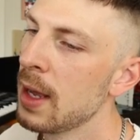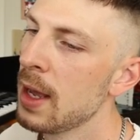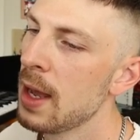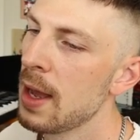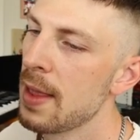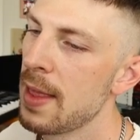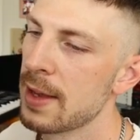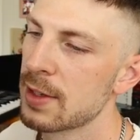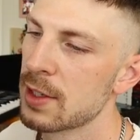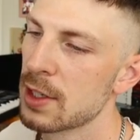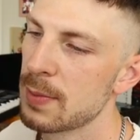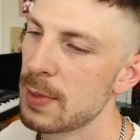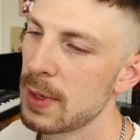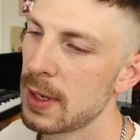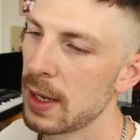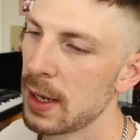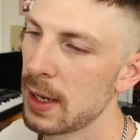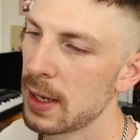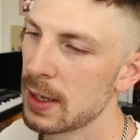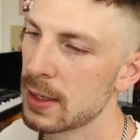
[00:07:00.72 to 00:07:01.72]
That's just
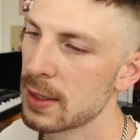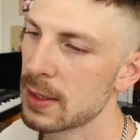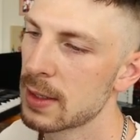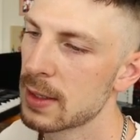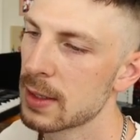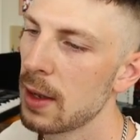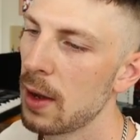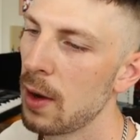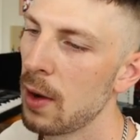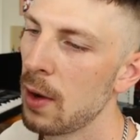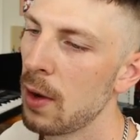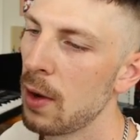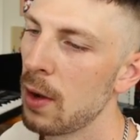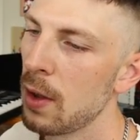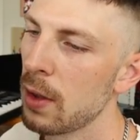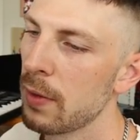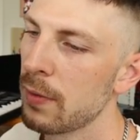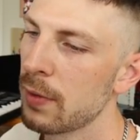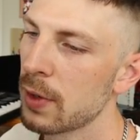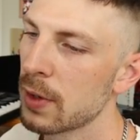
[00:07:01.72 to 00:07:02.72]
because all
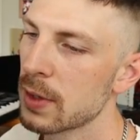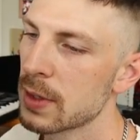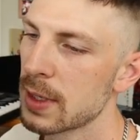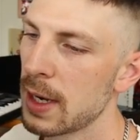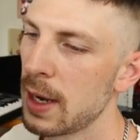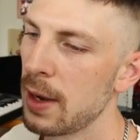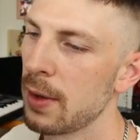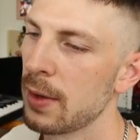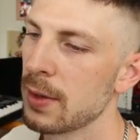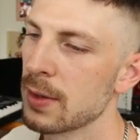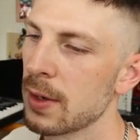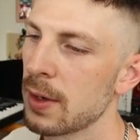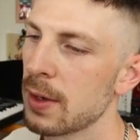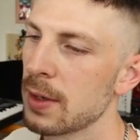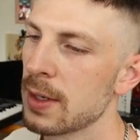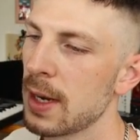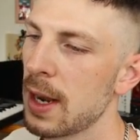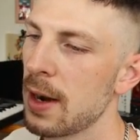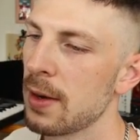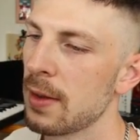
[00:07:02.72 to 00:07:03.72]
of your sounds are
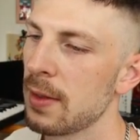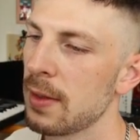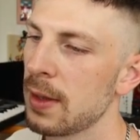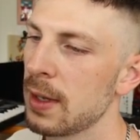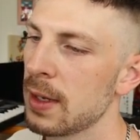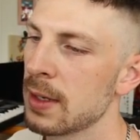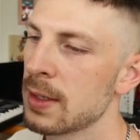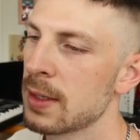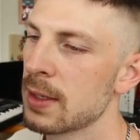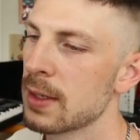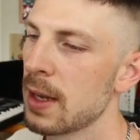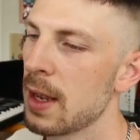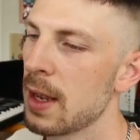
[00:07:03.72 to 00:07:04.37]
down in this